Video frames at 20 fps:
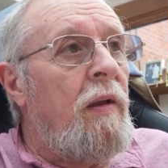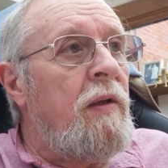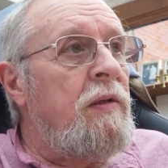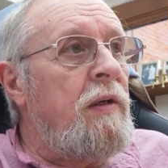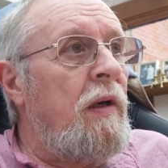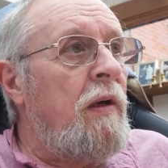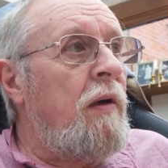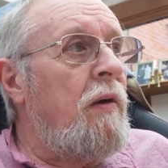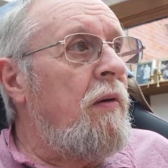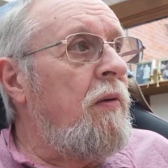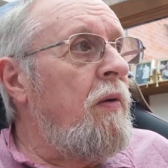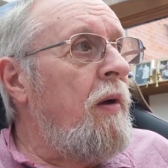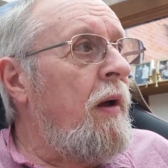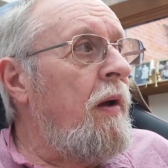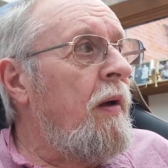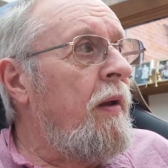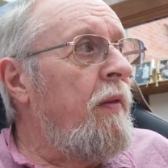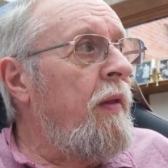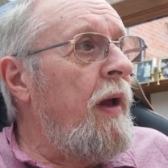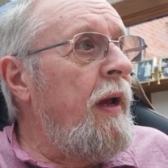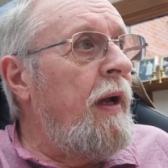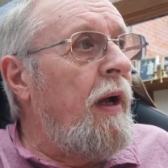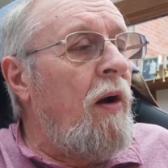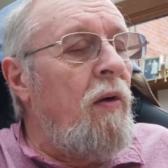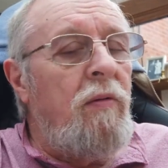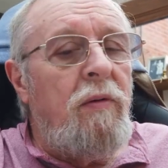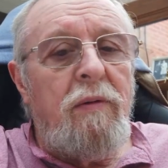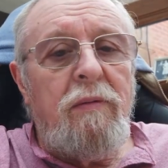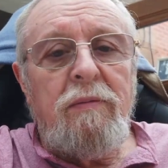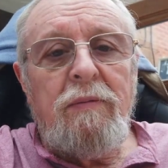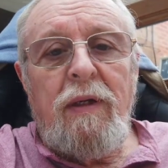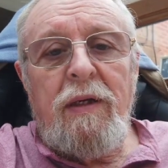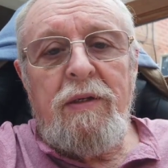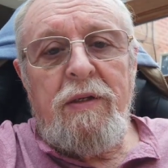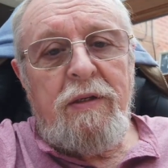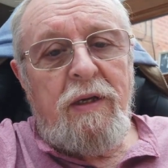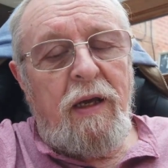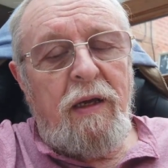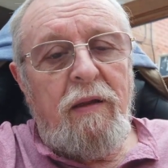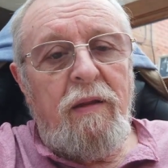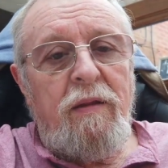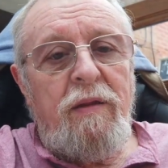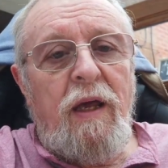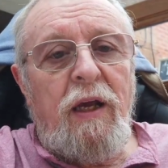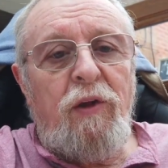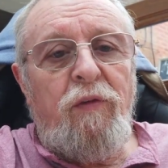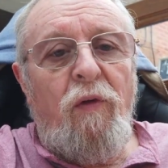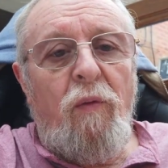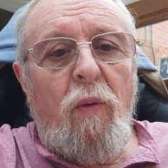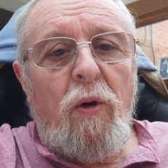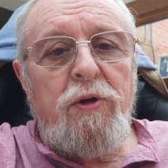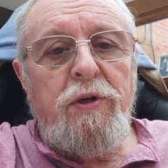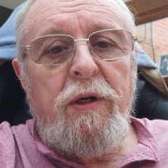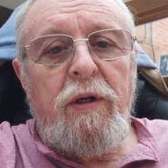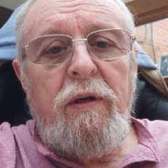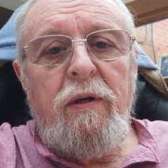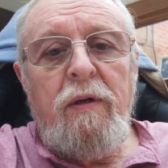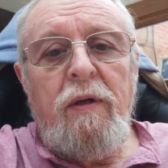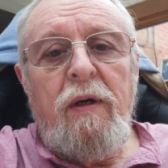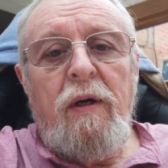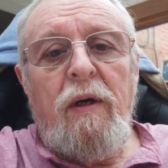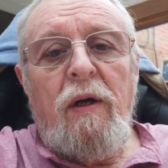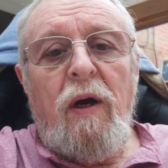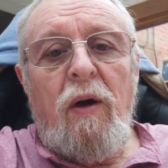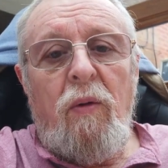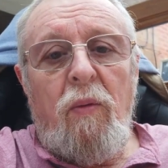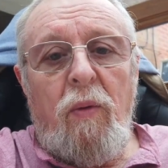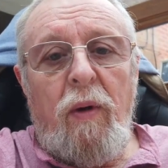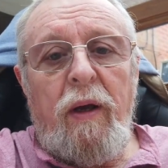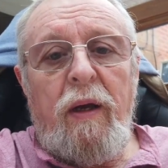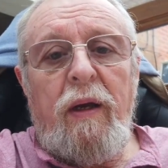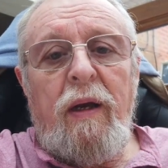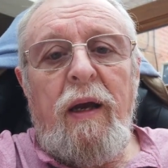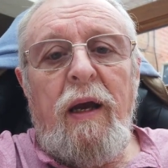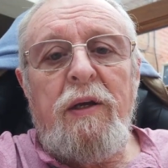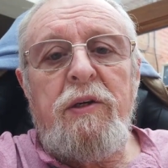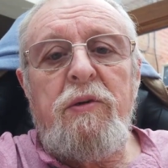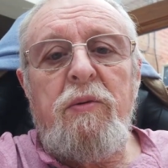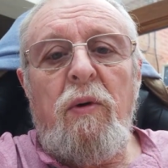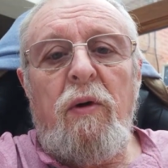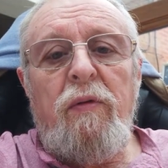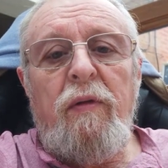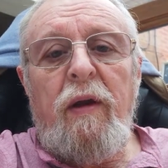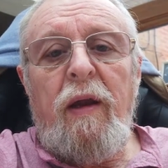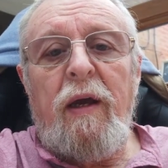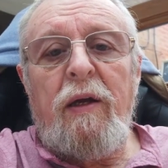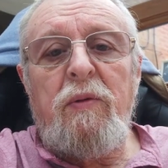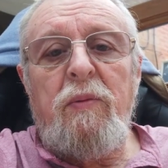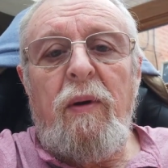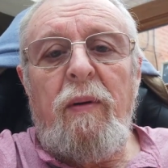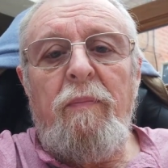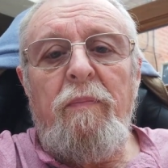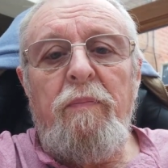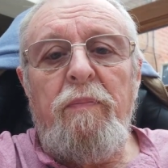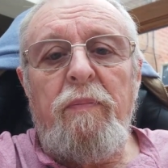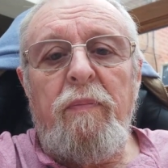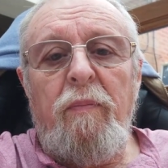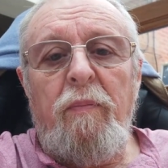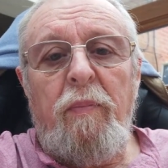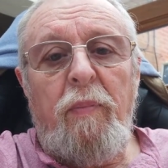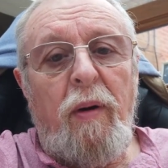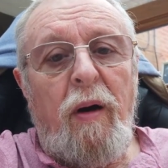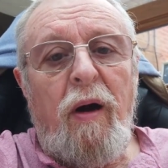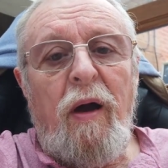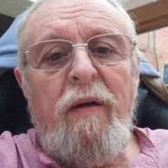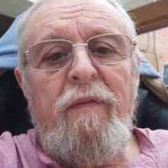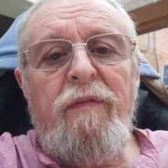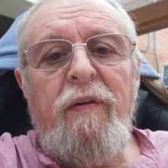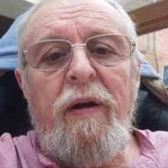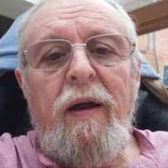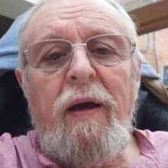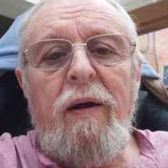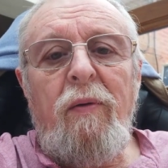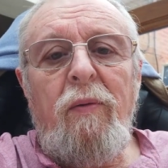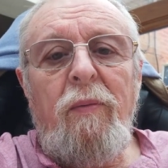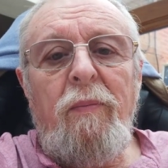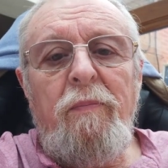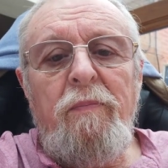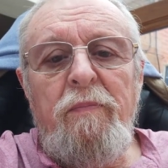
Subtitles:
So there you go. As I say, thanks for watching, and we'll catch you on the next one. Bye for now.